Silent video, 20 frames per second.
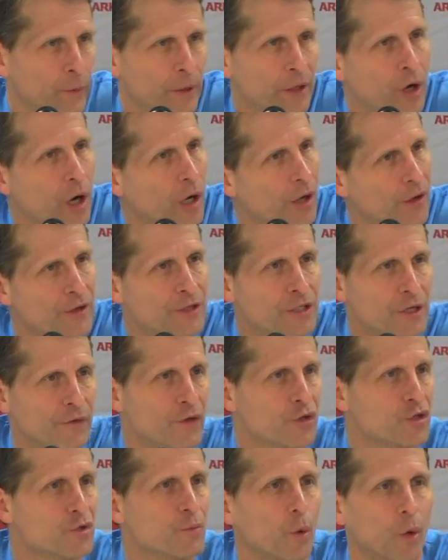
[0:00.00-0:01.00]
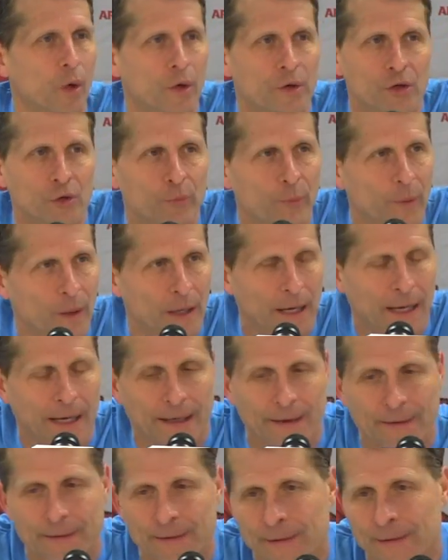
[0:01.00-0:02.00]
regardless of the sport you
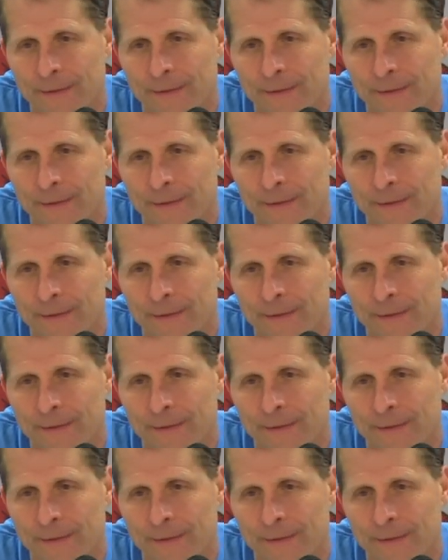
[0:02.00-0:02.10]
play,